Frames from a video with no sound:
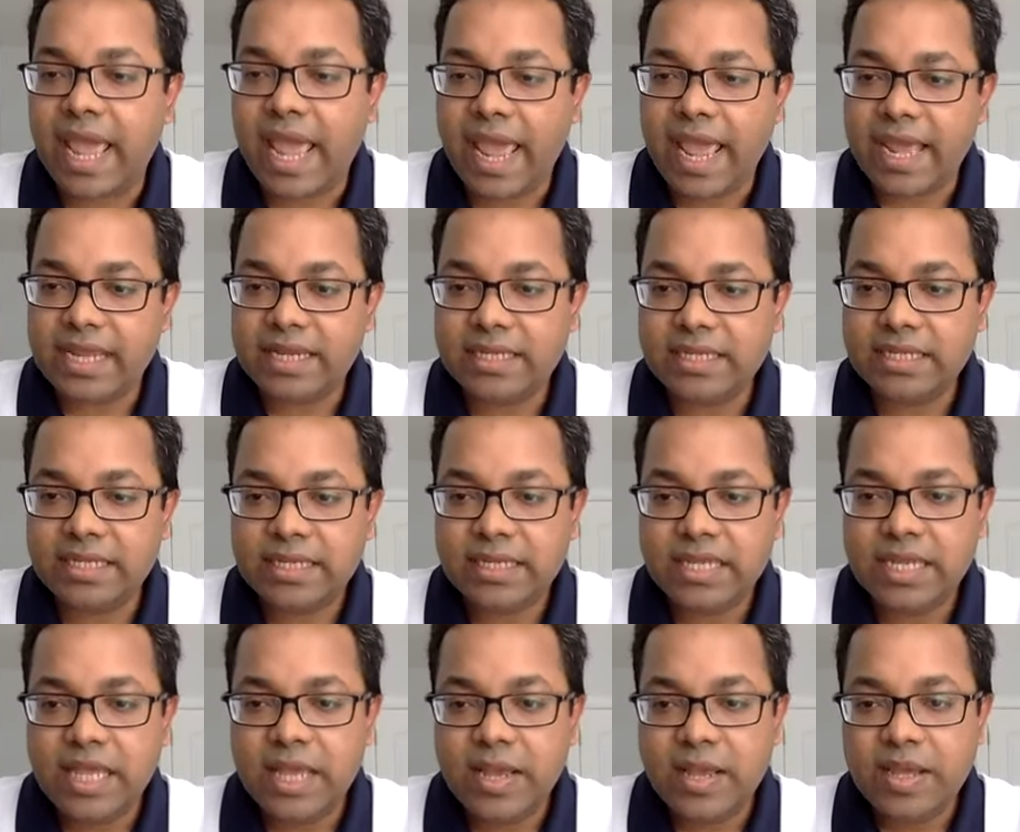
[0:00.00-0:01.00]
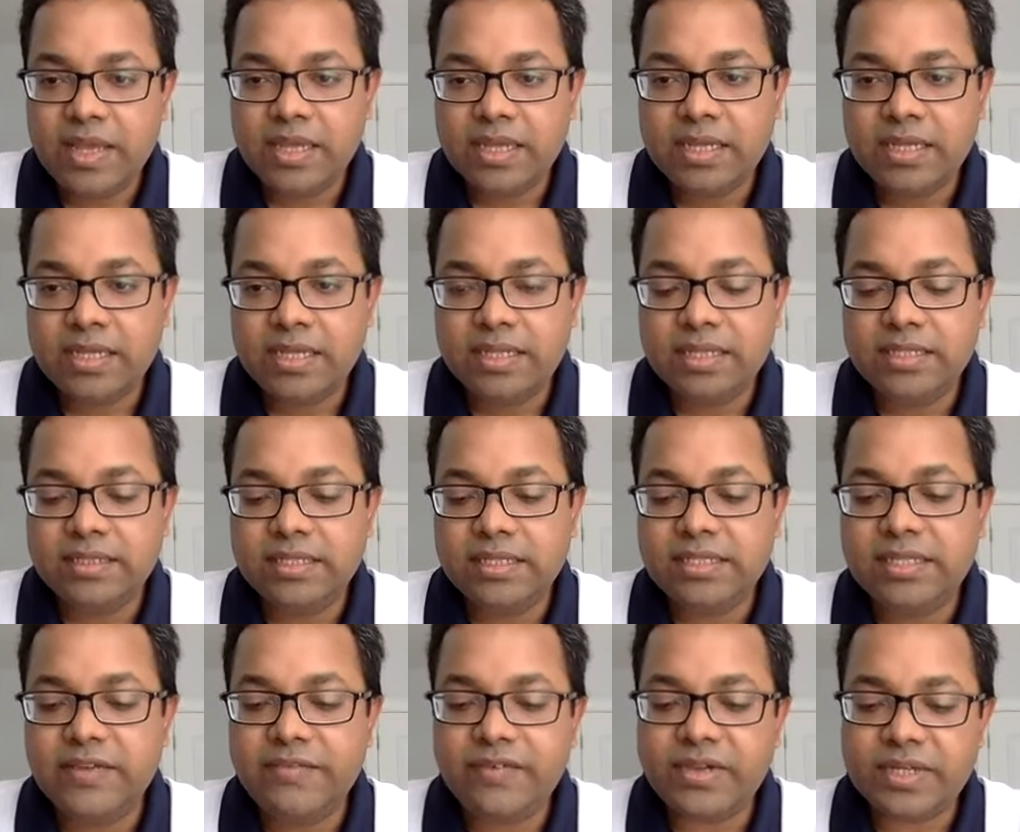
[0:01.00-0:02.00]
And the
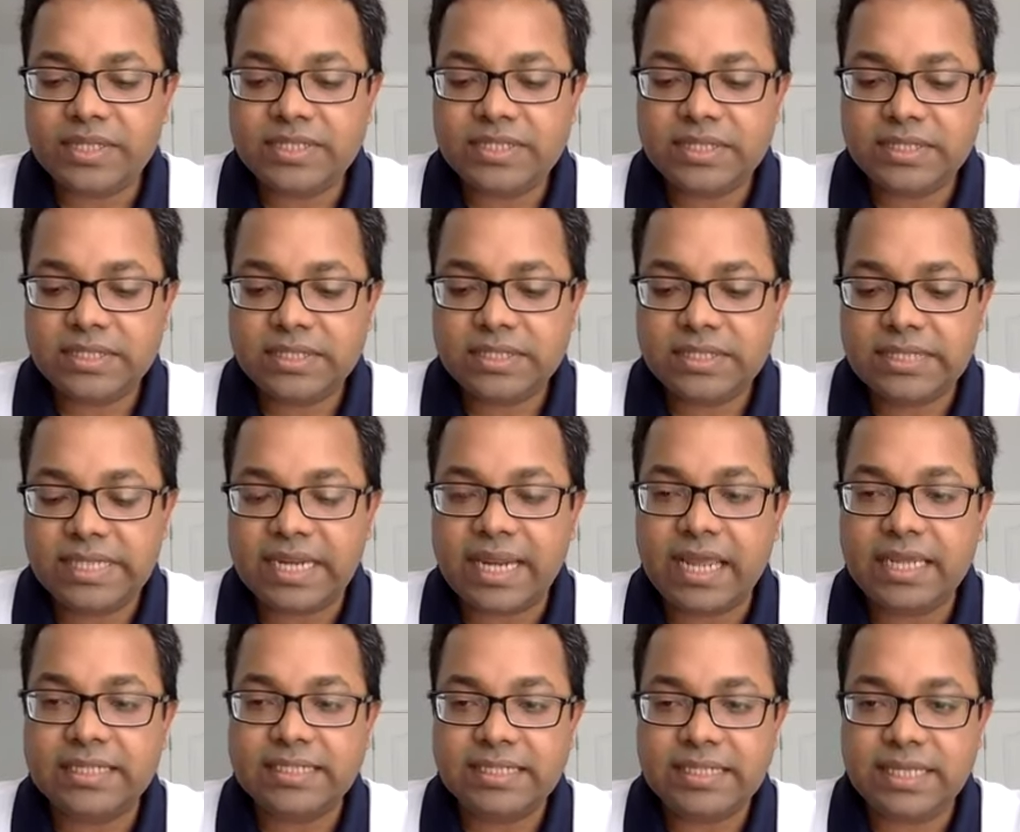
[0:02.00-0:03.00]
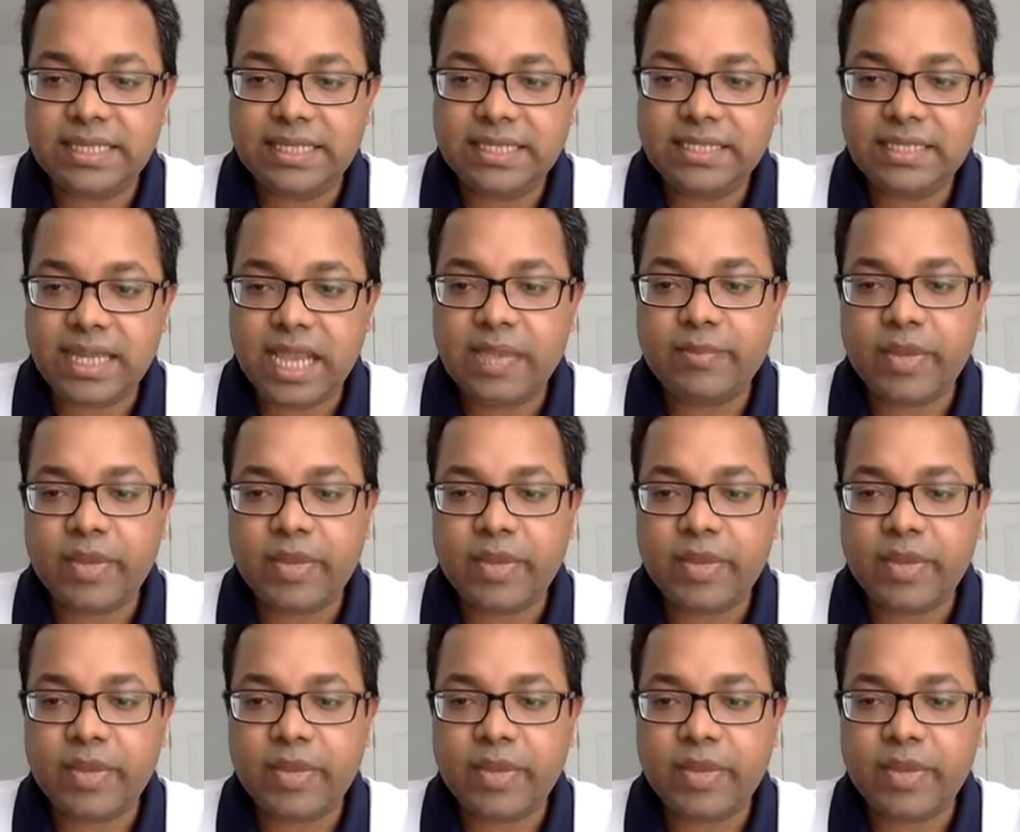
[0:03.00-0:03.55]
difference that I see, I